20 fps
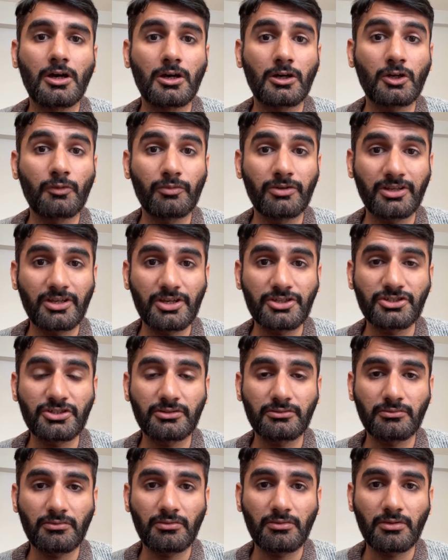
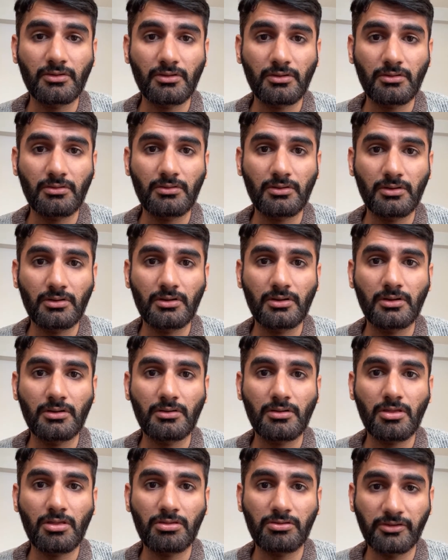communication
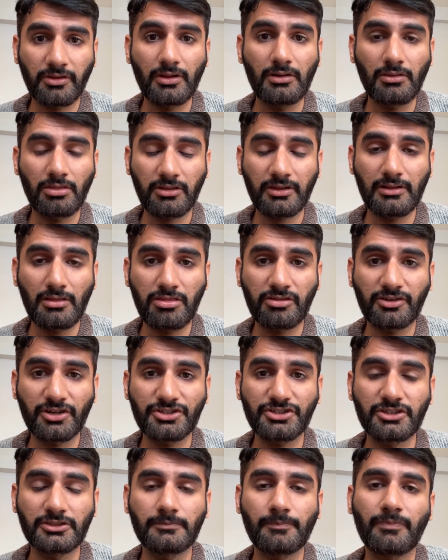skill
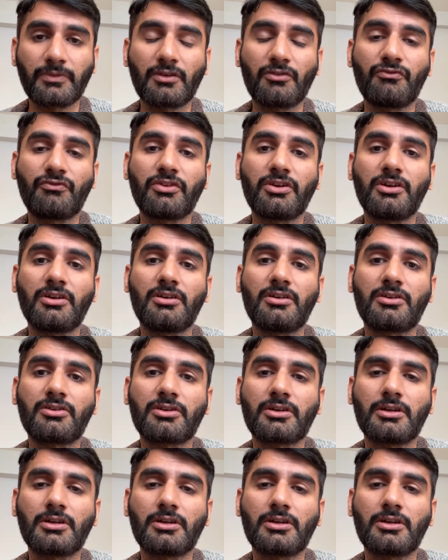station, where